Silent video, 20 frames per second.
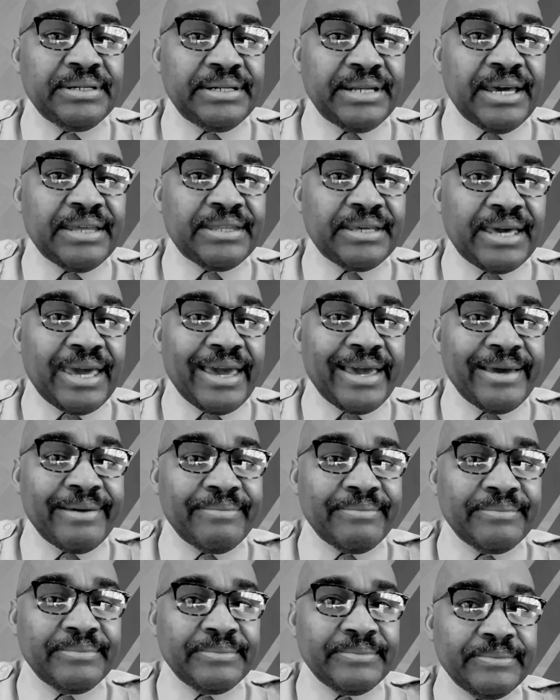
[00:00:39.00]
death came.
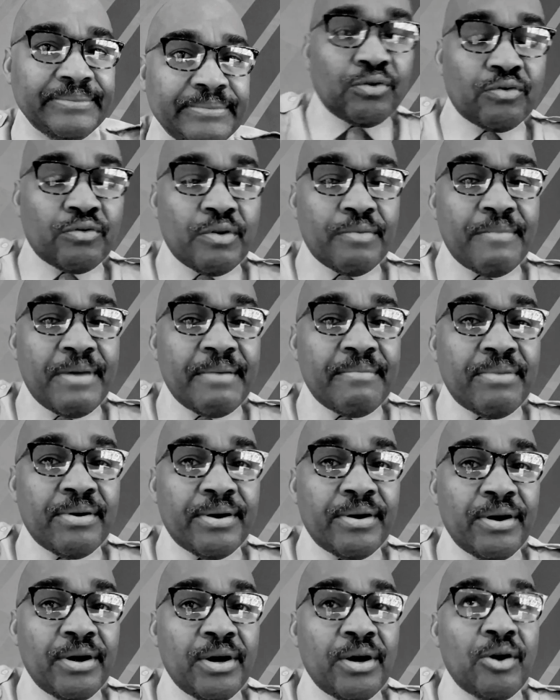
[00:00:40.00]
Remember
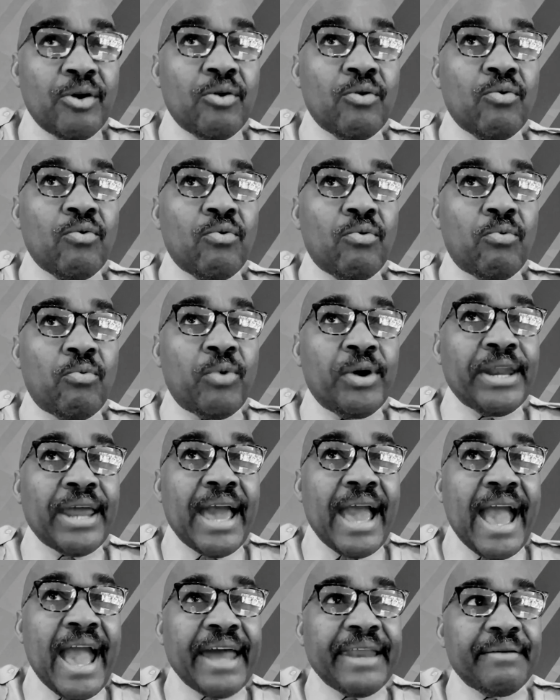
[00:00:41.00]
when
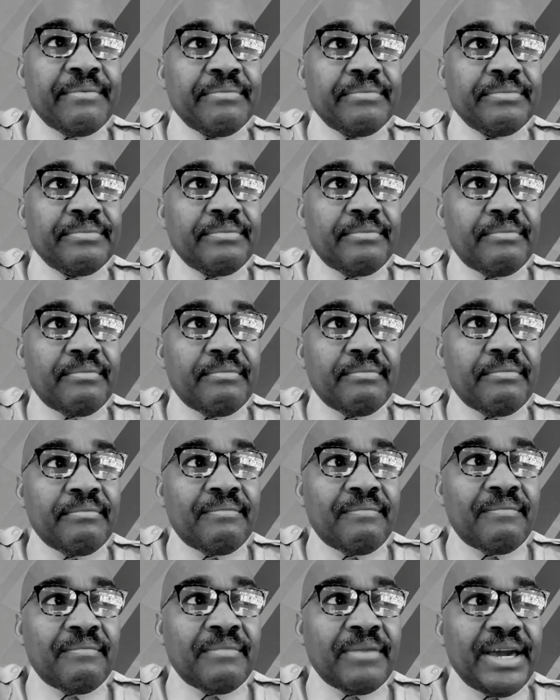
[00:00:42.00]
Adam
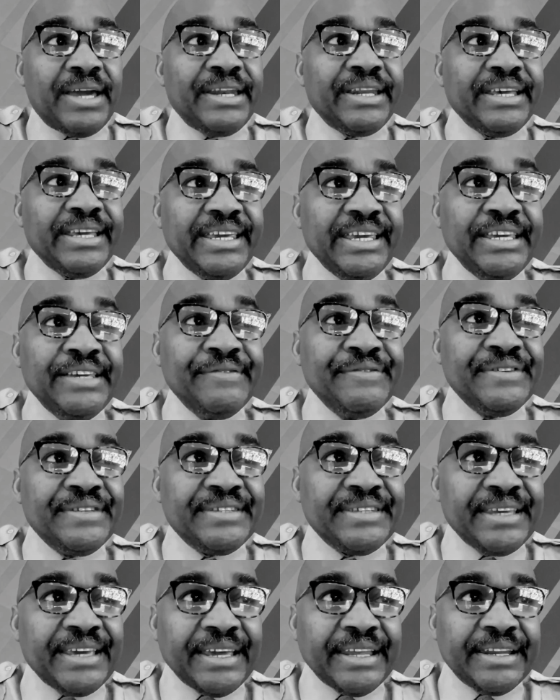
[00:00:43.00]
and Eve
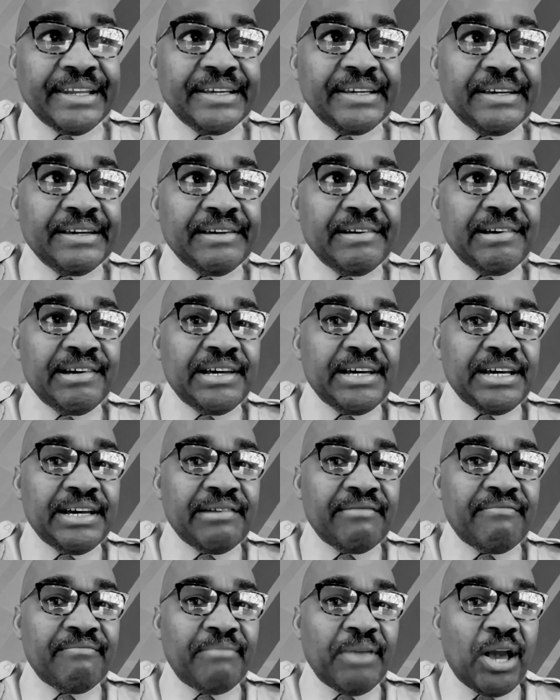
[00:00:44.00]
sinned
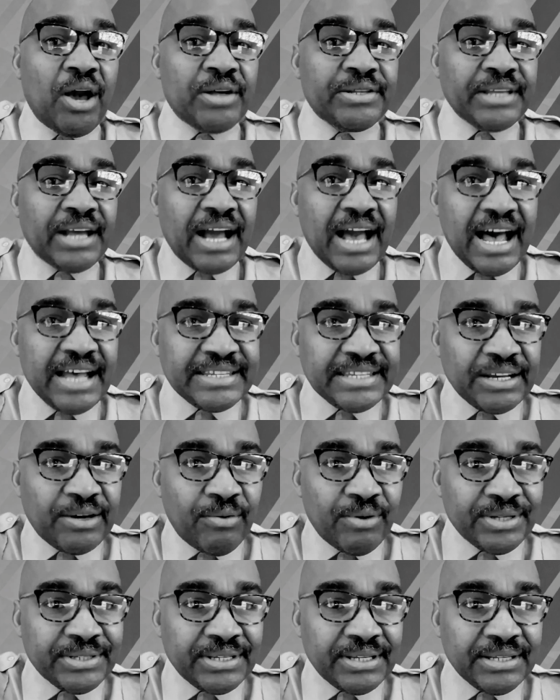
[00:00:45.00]
because of
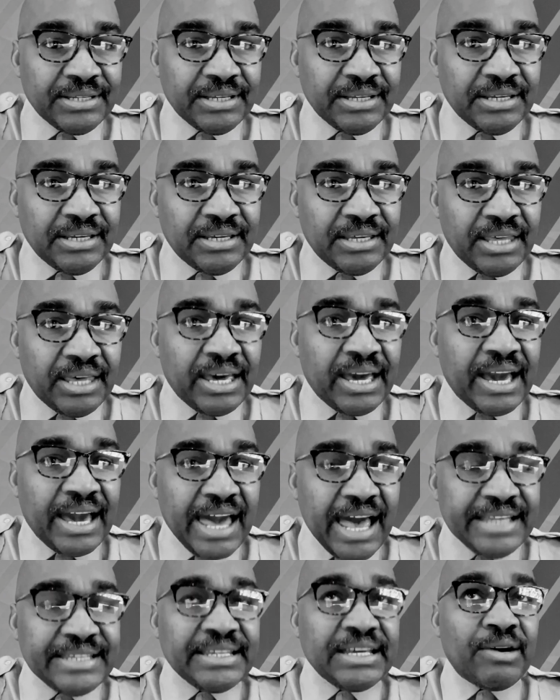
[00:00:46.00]
consequences.
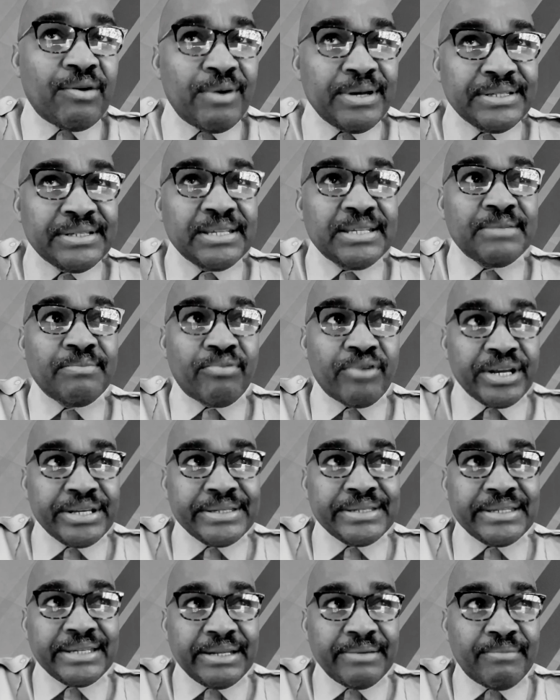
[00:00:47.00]
Consequences bring
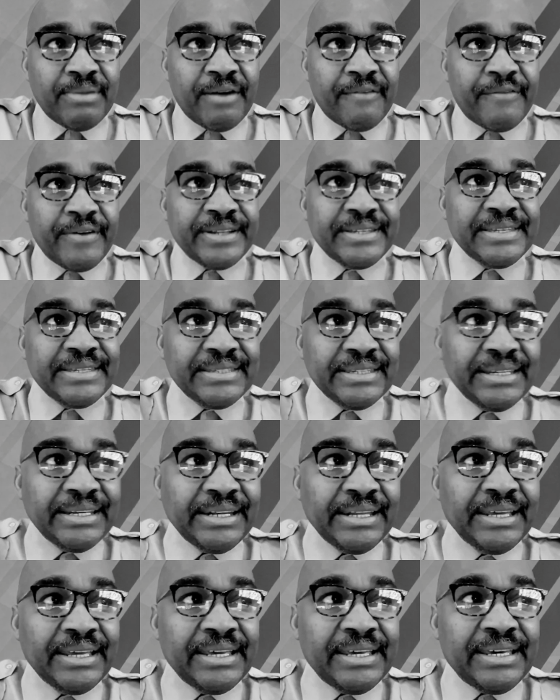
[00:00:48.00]
sin, my friend. Sin
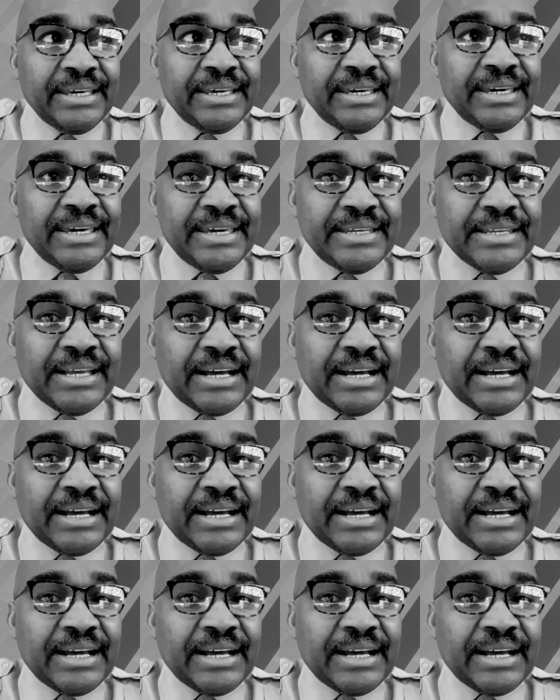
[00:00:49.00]
is a